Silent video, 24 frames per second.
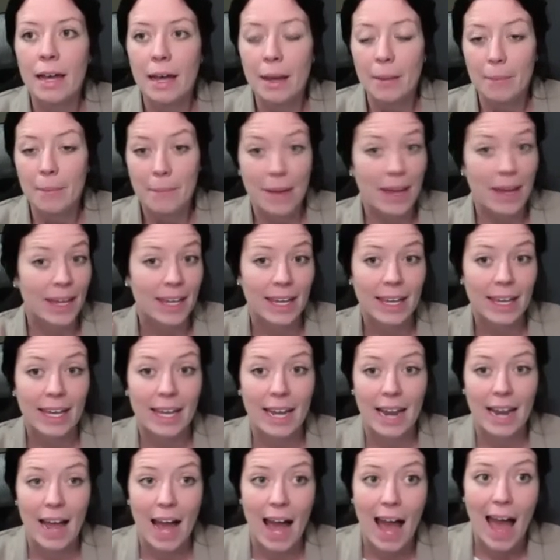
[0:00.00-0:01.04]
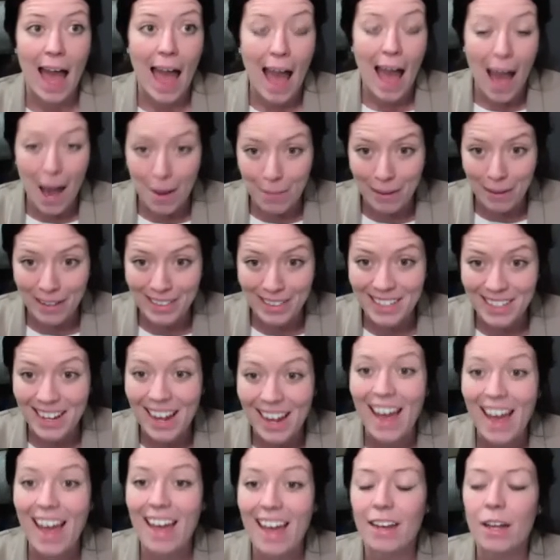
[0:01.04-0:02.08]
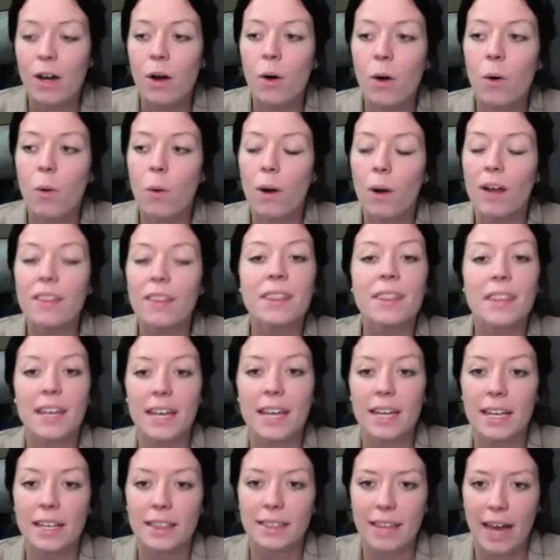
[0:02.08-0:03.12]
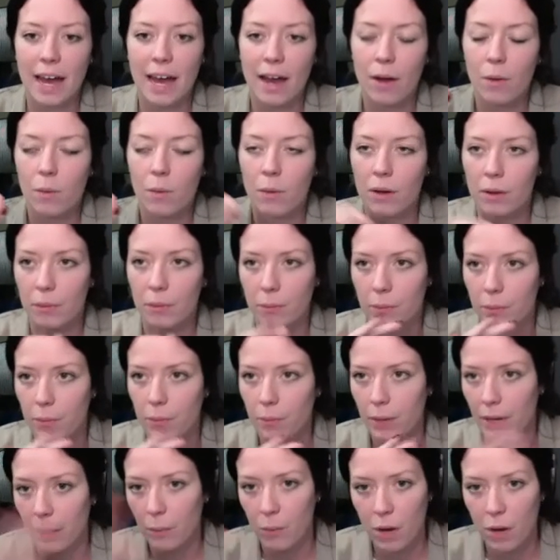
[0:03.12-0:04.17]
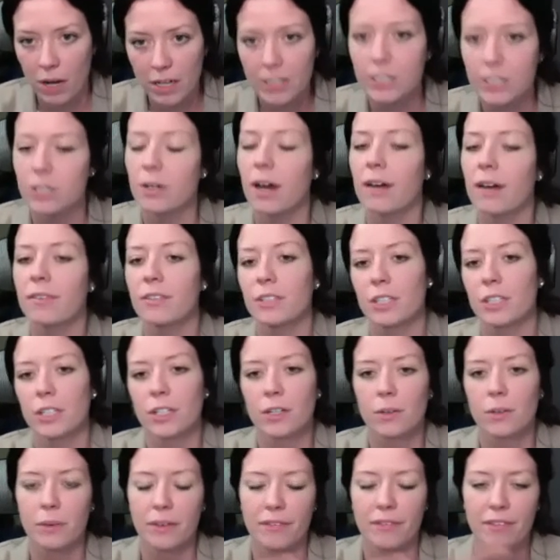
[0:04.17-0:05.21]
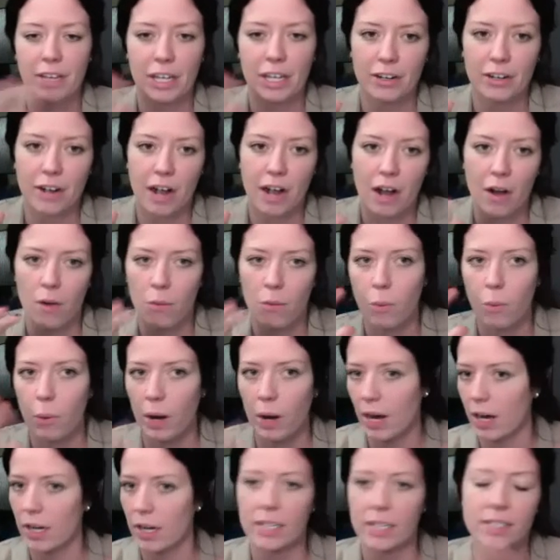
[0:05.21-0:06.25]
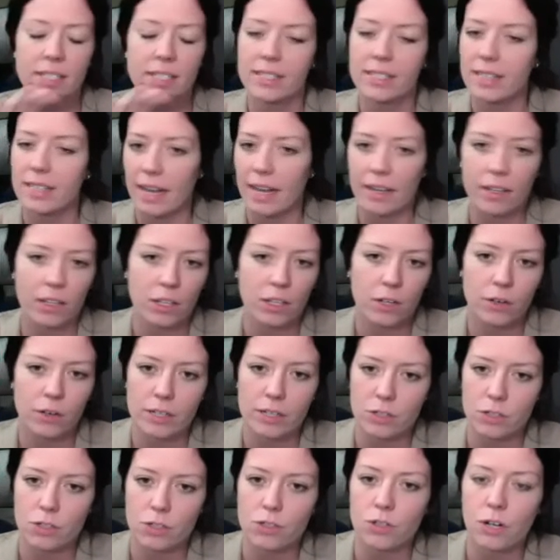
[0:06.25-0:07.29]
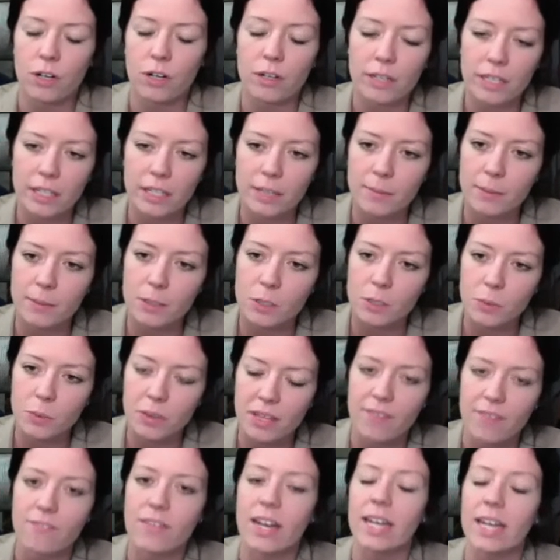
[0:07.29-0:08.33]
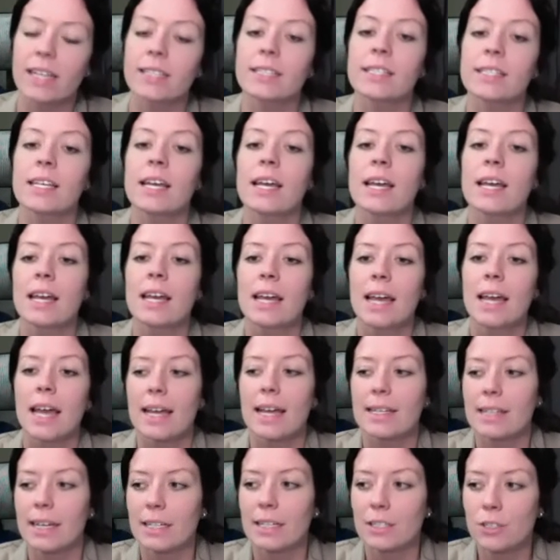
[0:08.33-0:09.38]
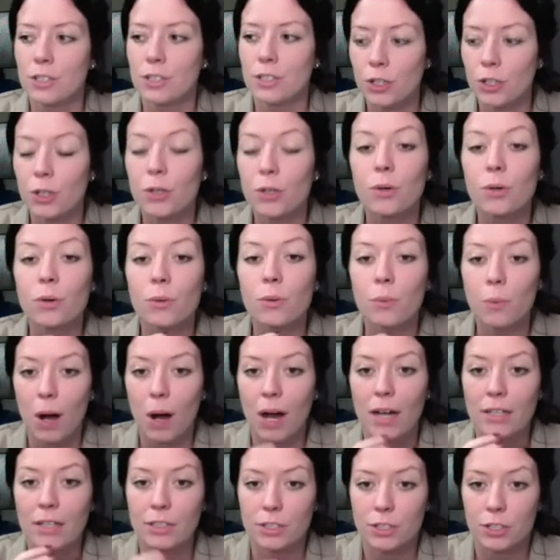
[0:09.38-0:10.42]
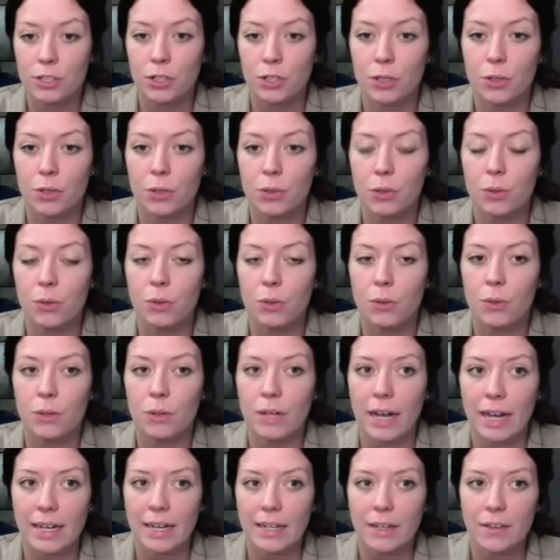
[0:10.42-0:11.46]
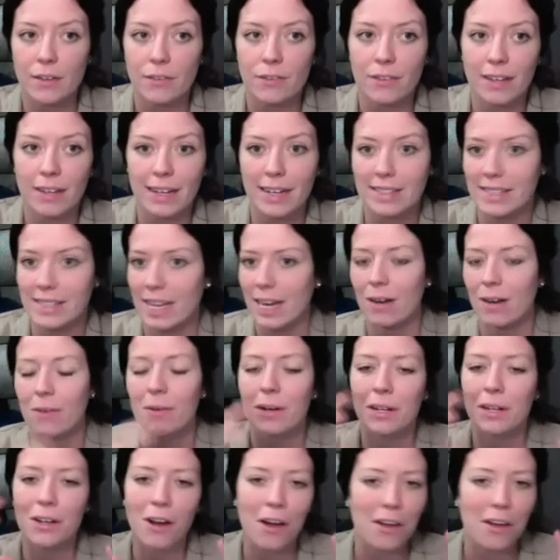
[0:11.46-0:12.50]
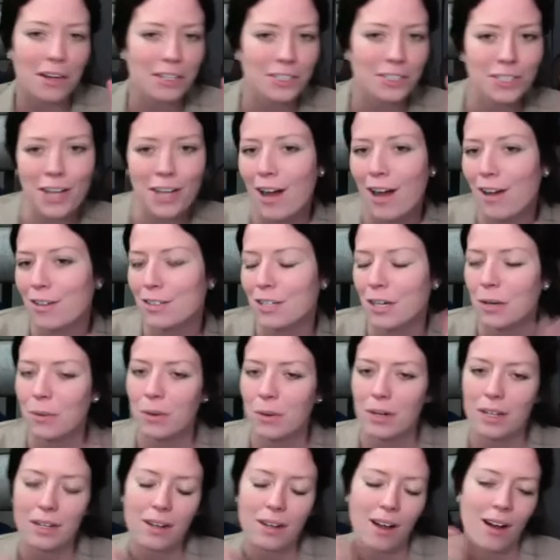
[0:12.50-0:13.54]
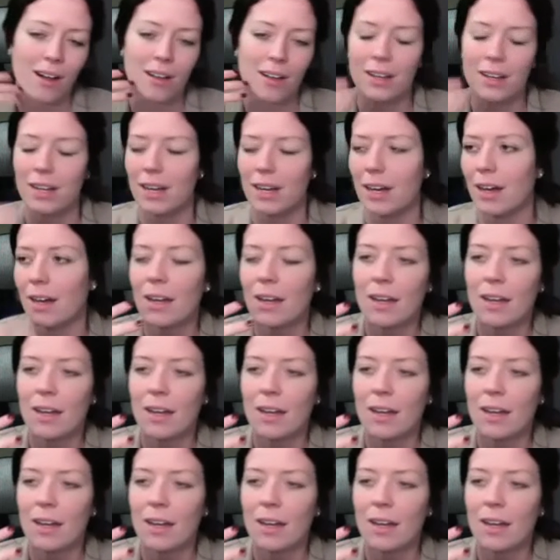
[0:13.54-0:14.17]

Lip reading: making it a habit. And one thing that what I want to do after we figure out where it is exactly you guys are struggling the most with invites is I do want to kind of, like I said, I don't want to call it a challenge. I don't want to call it I